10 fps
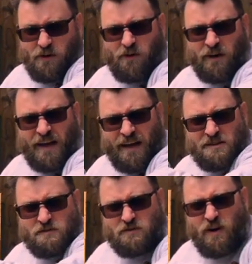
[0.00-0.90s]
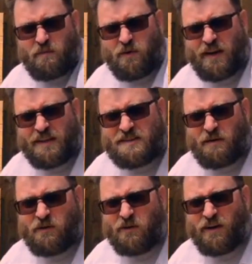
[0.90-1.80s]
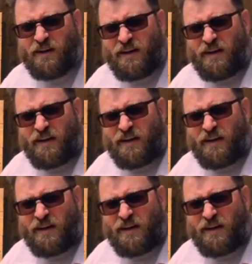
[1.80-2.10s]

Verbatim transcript: corner and a subscribe button in the top corner.